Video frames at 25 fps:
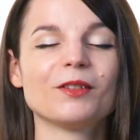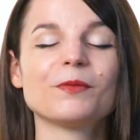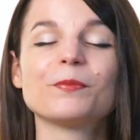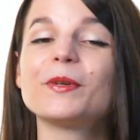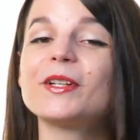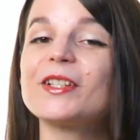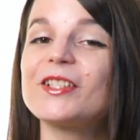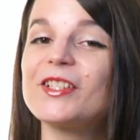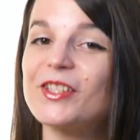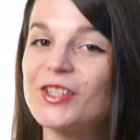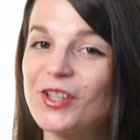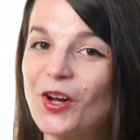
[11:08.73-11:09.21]

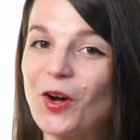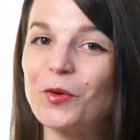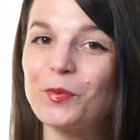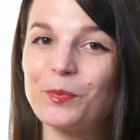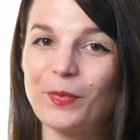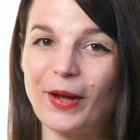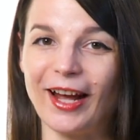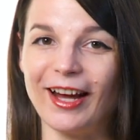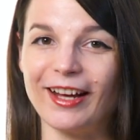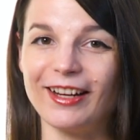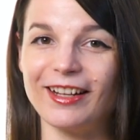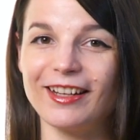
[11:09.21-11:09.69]
But
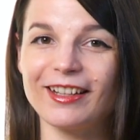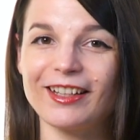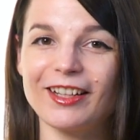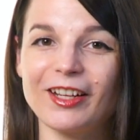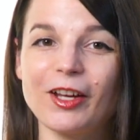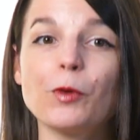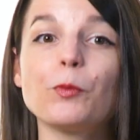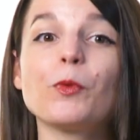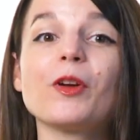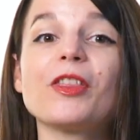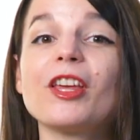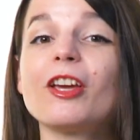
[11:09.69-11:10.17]
don't panic.
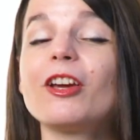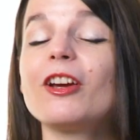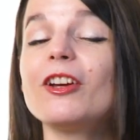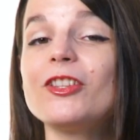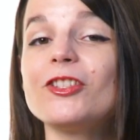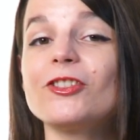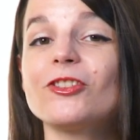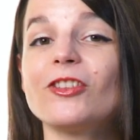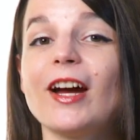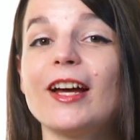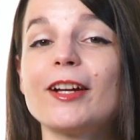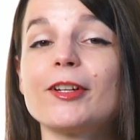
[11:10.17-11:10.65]
With a
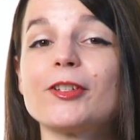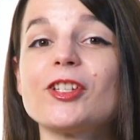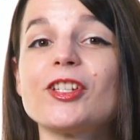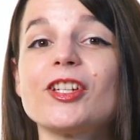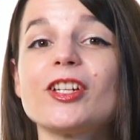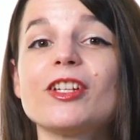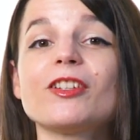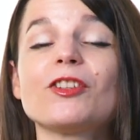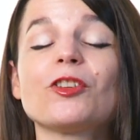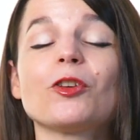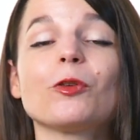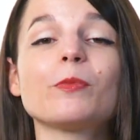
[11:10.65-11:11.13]
good
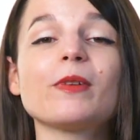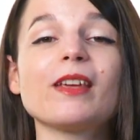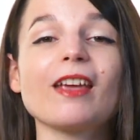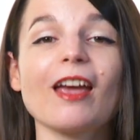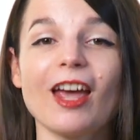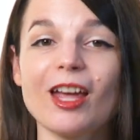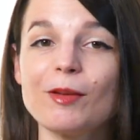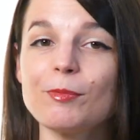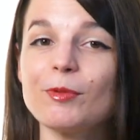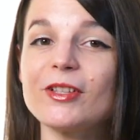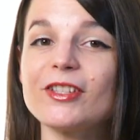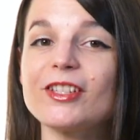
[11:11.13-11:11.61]
strategy, you'll be
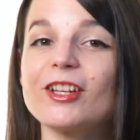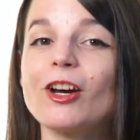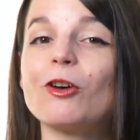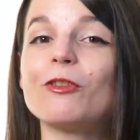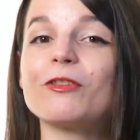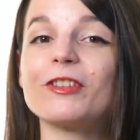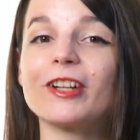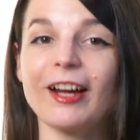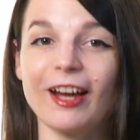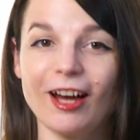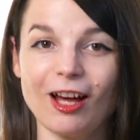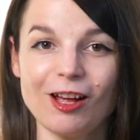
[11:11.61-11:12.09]
able to
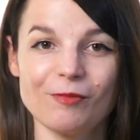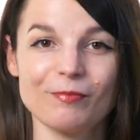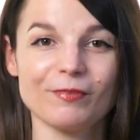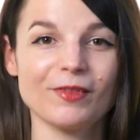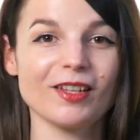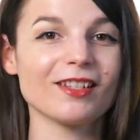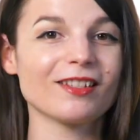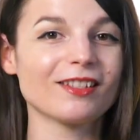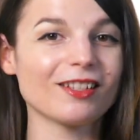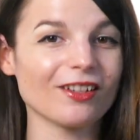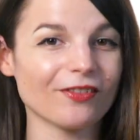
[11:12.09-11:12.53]
overcome these